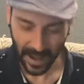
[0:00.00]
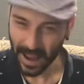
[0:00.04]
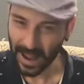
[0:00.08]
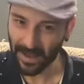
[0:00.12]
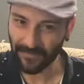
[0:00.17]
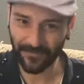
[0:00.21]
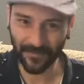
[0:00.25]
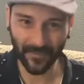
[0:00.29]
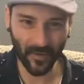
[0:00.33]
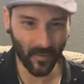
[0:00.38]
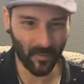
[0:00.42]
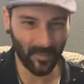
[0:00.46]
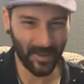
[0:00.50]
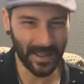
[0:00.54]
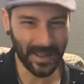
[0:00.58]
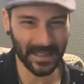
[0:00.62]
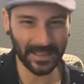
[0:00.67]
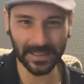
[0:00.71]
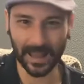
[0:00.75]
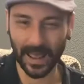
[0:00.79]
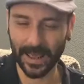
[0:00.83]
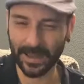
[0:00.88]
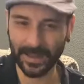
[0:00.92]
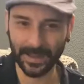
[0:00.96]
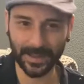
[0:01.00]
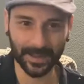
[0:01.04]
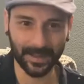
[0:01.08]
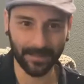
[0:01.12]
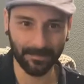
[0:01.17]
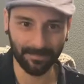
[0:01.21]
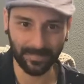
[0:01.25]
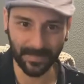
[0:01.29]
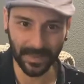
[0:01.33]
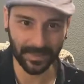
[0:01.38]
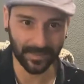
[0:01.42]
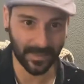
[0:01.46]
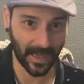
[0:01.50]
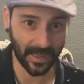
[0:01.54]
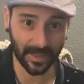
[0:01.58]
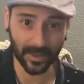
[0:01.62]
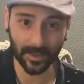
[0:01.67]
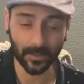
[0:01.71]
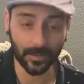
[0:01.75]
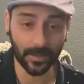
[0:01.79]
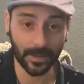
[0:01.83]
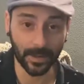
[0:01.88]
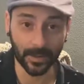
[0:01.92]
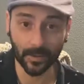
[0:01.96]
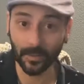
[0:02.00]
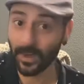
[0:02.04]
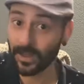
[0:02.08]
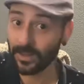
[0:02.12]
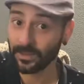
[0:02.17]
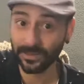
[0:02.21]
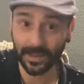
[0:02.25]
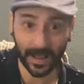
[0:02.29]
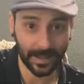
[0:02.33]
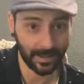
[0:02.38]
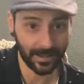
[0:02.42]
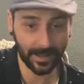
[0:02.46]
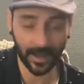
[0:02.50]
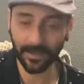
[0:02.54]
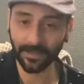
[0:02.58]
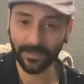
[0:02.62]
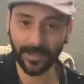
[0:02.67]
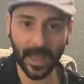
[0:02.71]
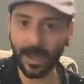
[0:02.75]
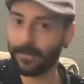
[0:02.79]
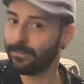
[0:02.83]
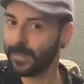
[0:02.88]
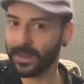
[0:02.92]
If nobody likes something that you do, that's on them.